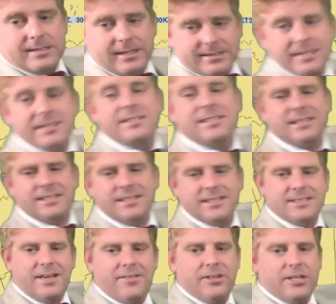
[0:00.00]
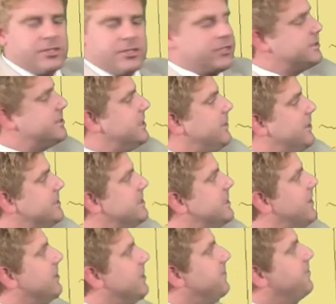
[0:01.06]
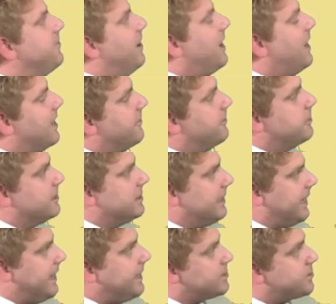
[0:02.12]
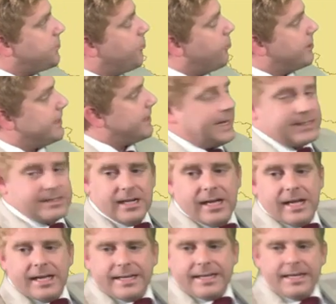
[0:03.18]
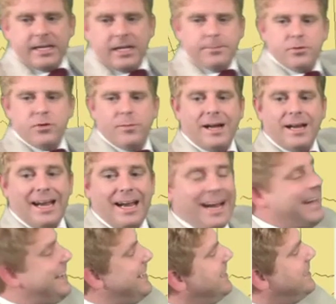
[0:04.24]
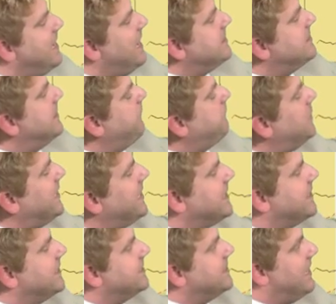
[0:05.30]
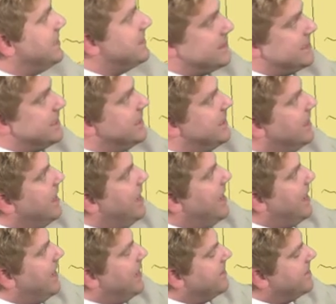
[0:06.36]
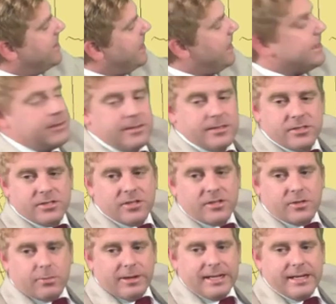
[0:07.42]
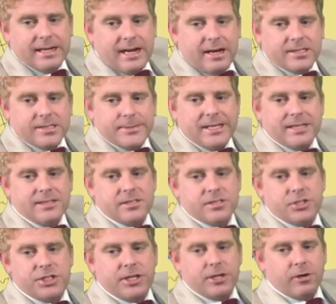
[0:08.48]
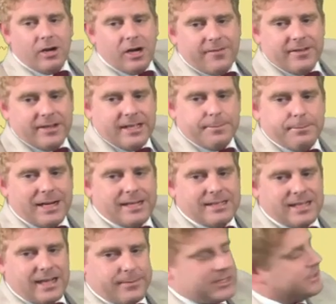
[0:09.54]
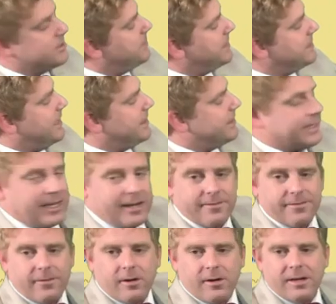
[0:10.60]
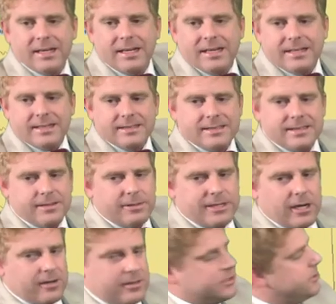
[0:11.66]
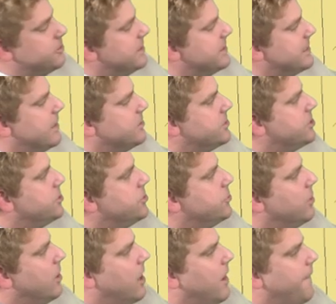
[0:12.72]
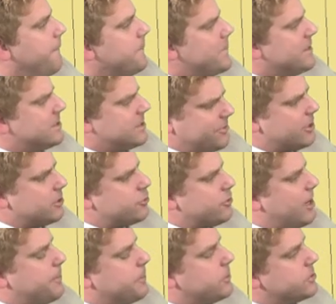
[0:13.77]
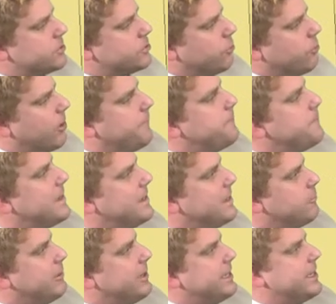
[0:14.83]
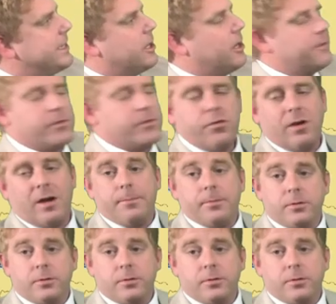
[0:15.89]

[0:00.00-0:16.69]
I said 60 to 70. I should have said about 75 with the latest forecast, getting up to about 80 knots at peak intensity. And then it'll start to weaken out as it begins to shear off. And then by the time it does make that landfall, you see we are do get down to a severe tropical storm and then weakening off the tropical